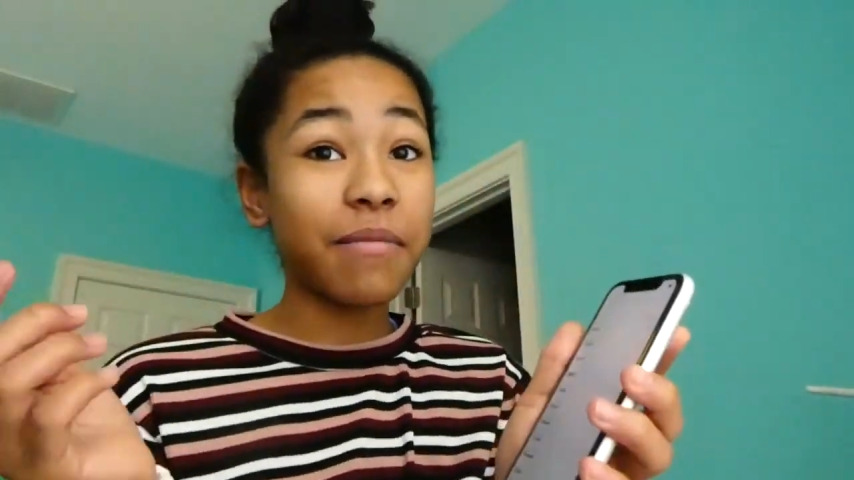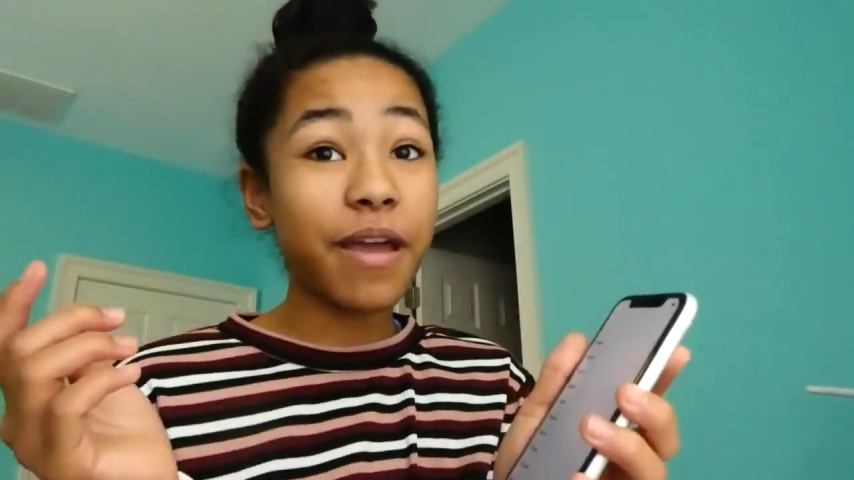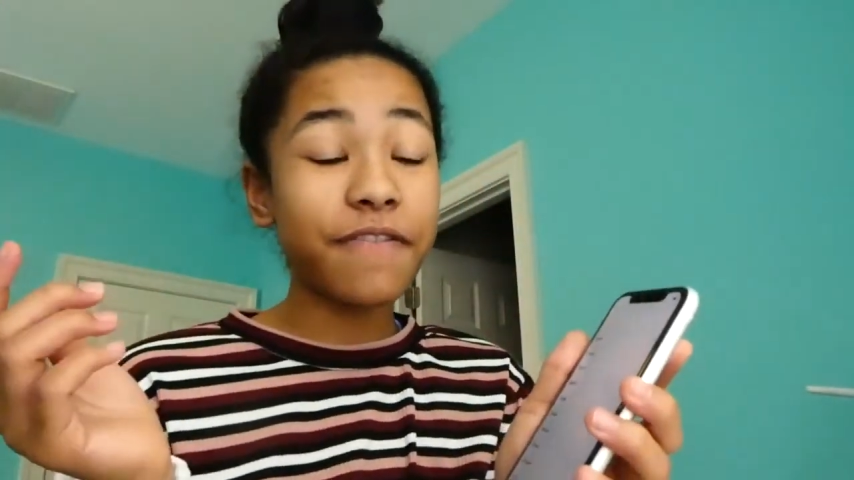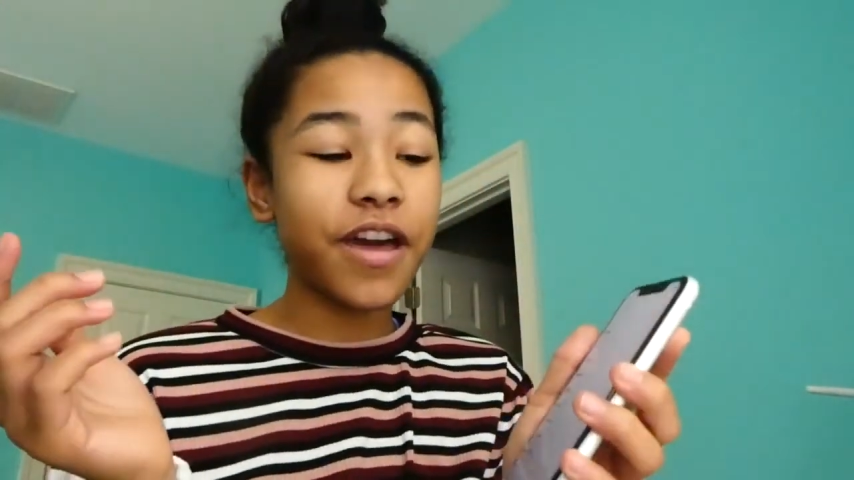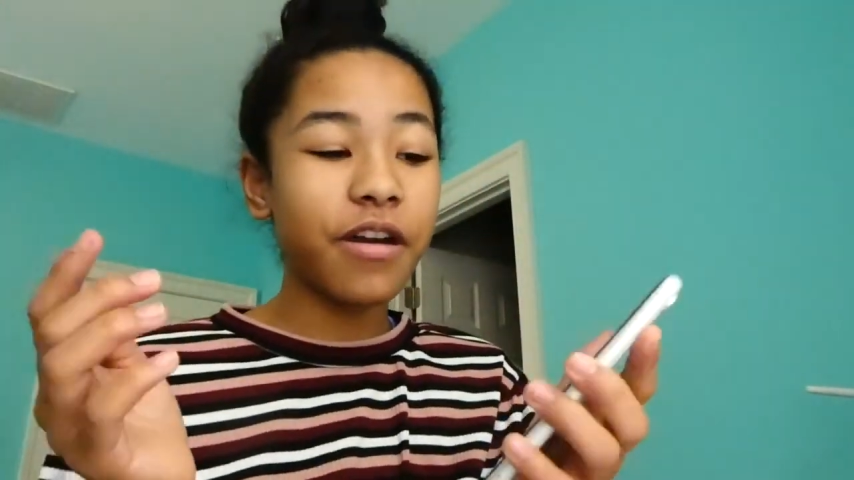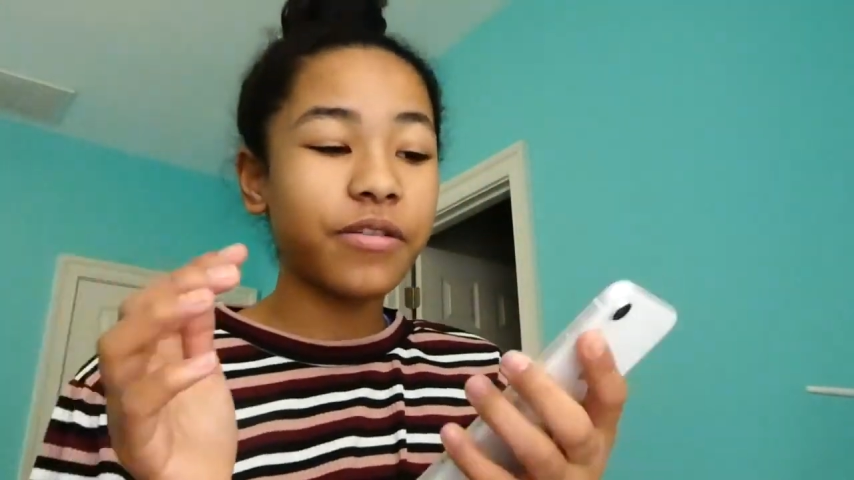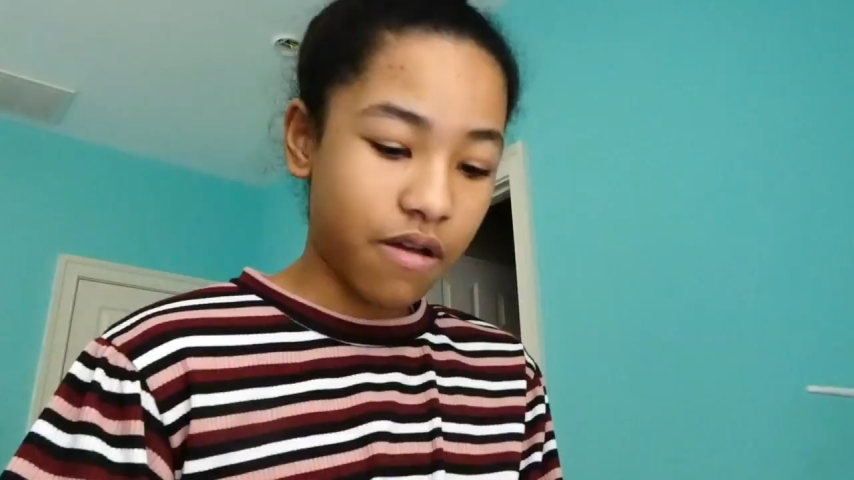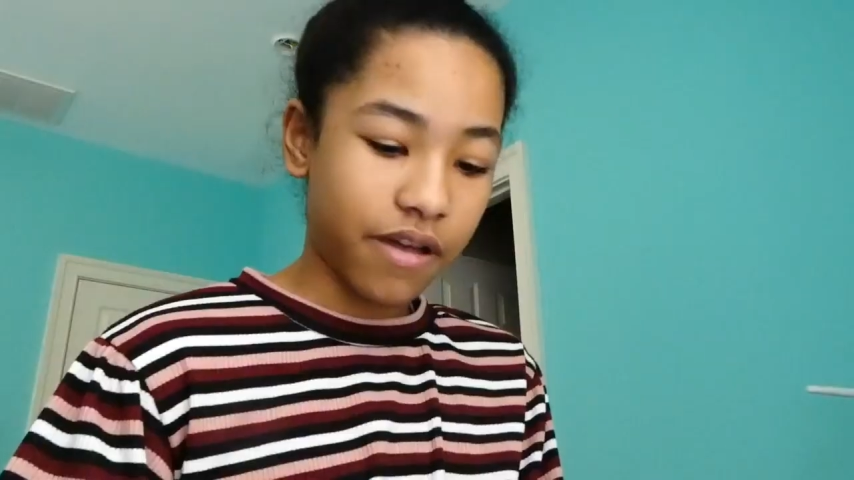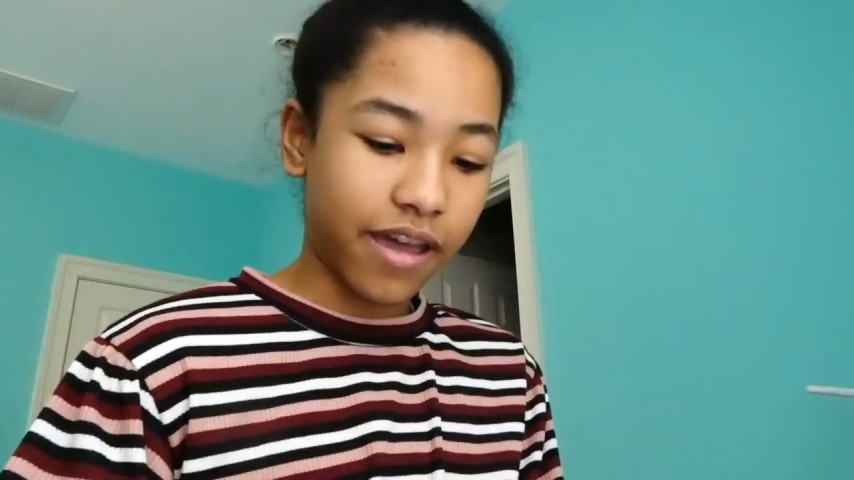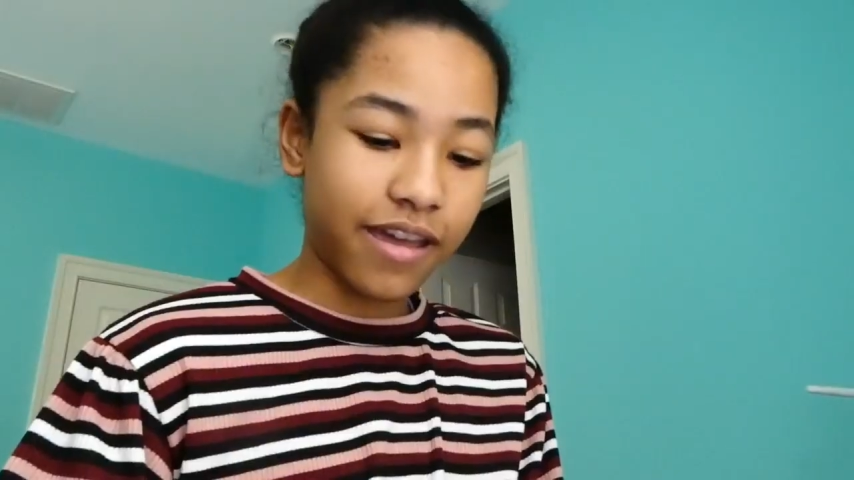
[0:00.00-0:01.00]
up my phone.
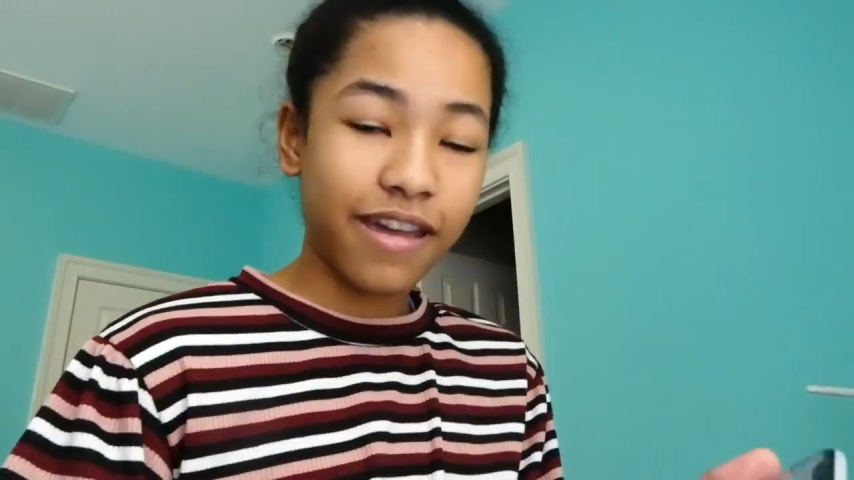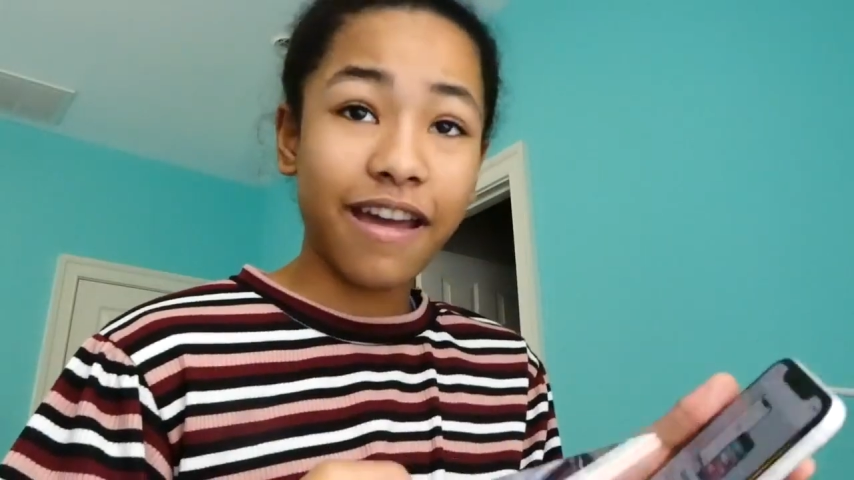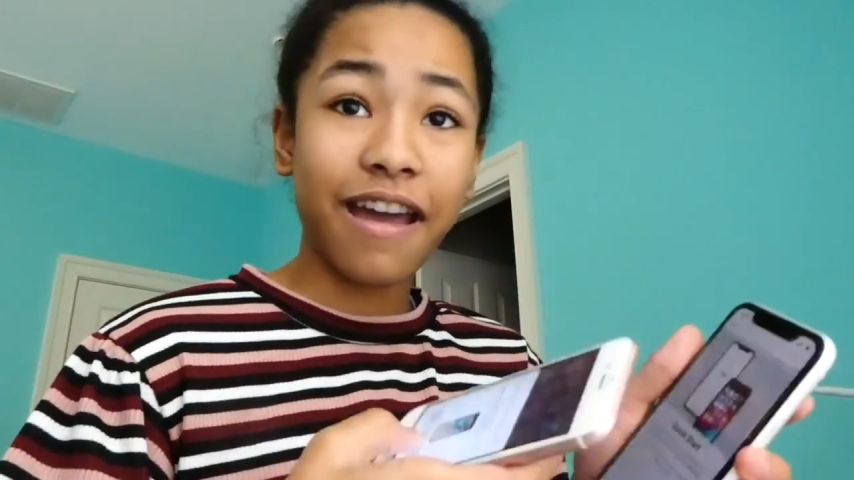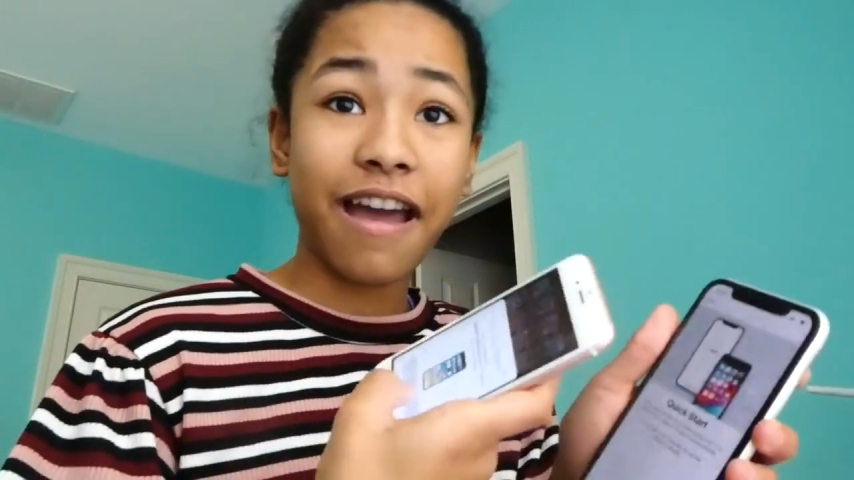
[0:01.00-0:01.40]
Okay.